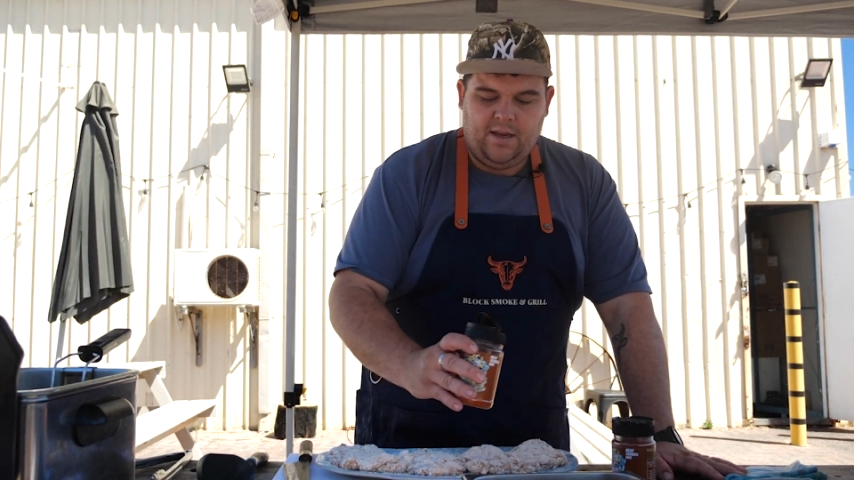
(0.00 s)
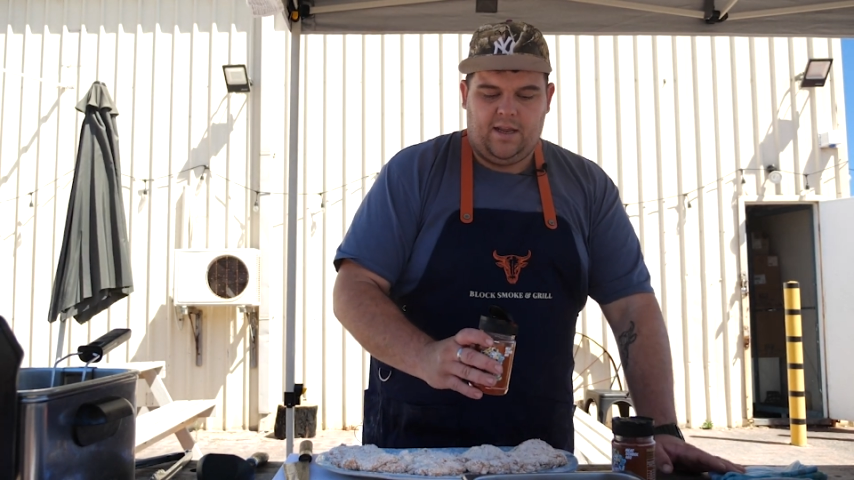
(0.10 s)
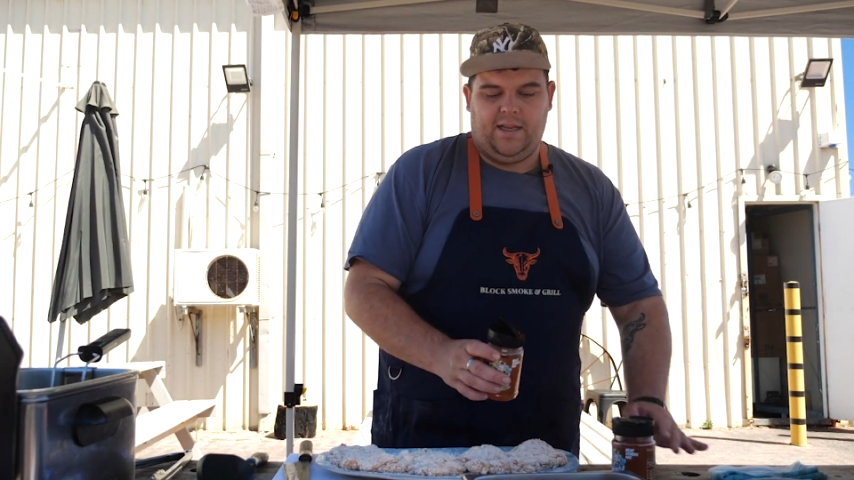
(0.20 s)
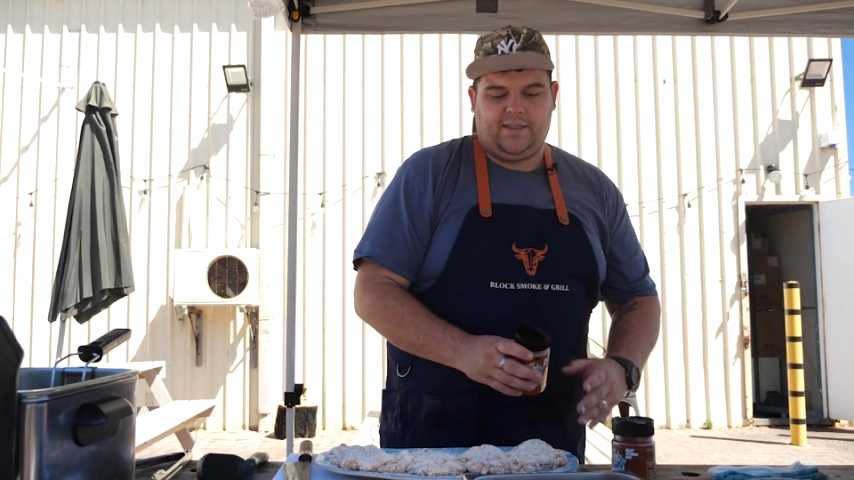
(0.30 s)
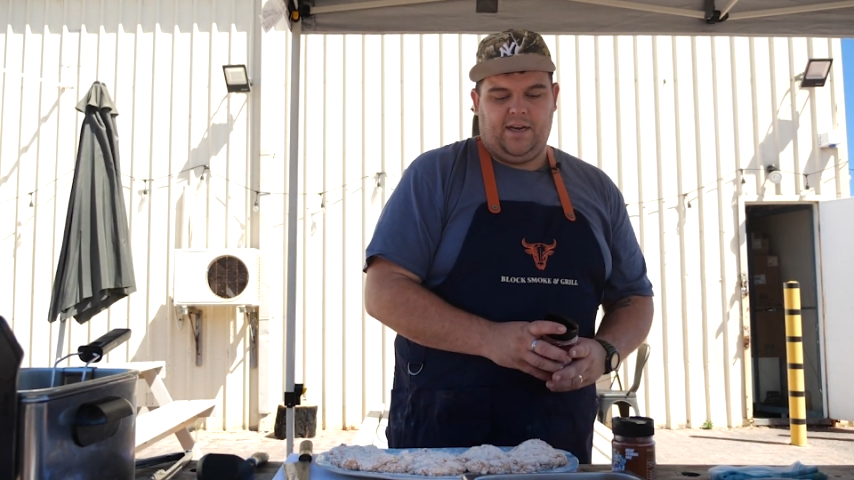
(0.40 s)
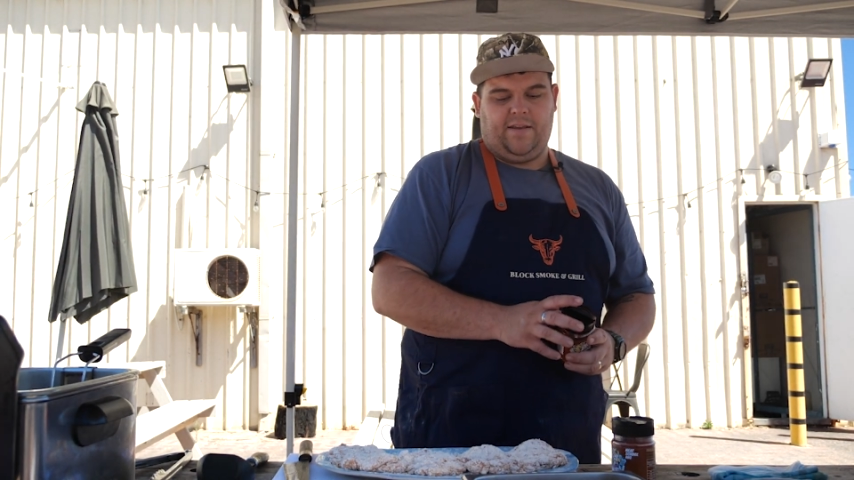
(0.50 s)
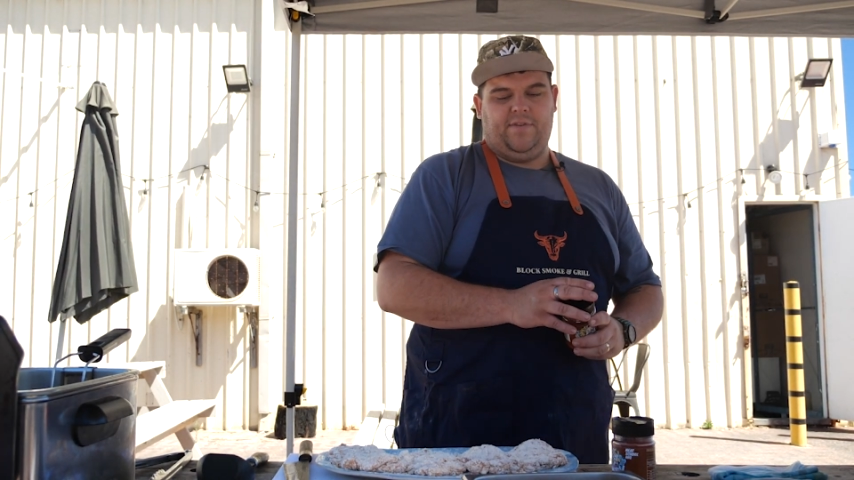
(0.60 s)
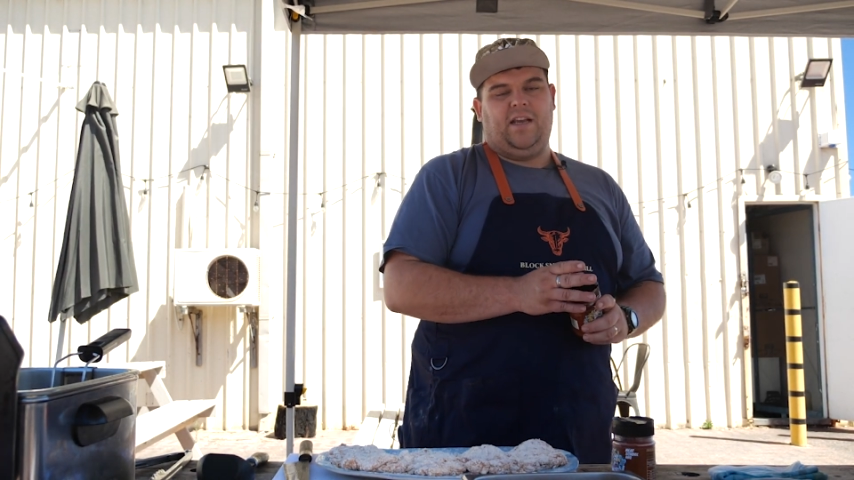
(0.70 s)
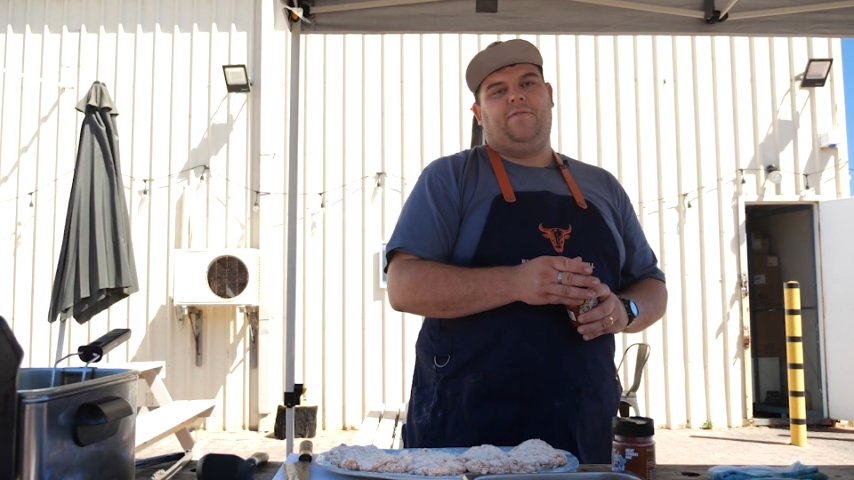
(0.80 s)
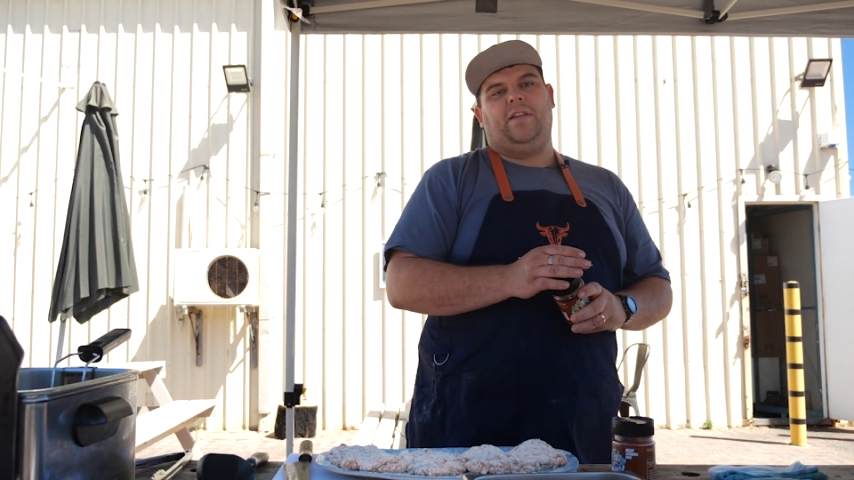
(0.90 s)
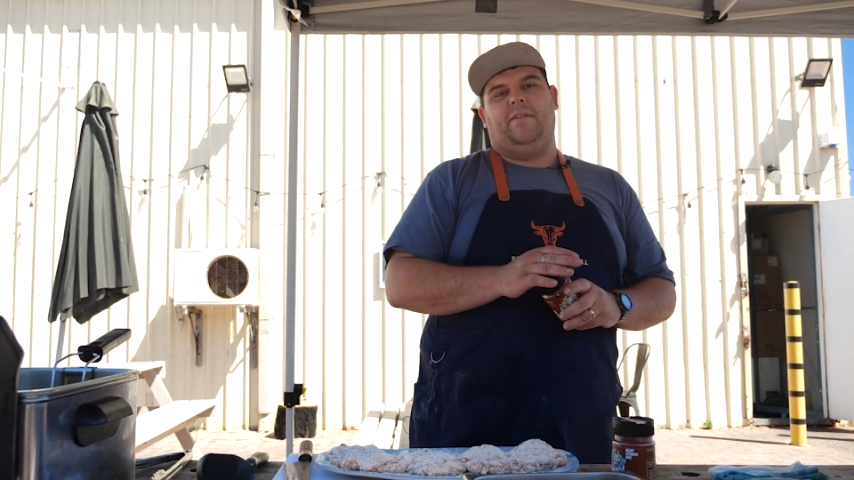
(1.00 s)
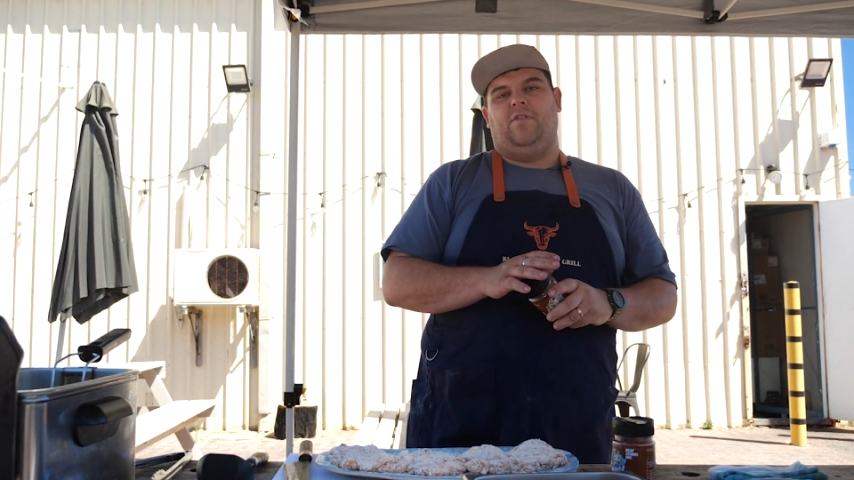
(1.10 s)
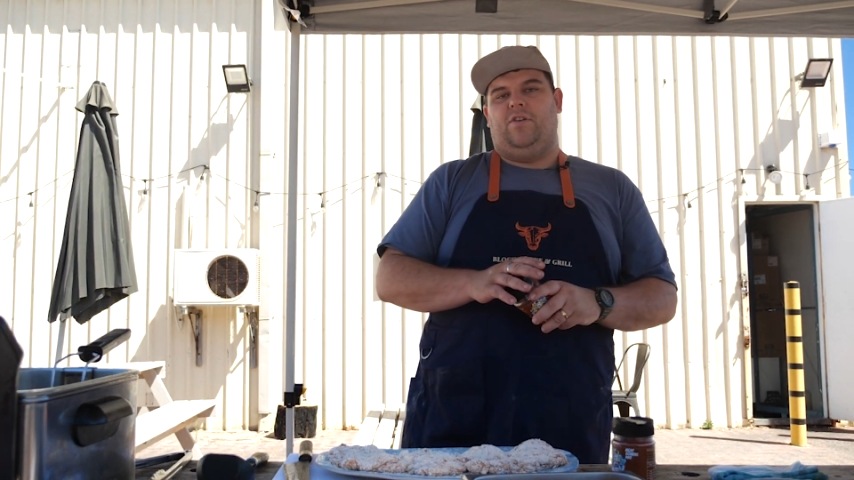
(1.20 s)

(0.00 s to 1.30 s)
and that's going to give us our flavored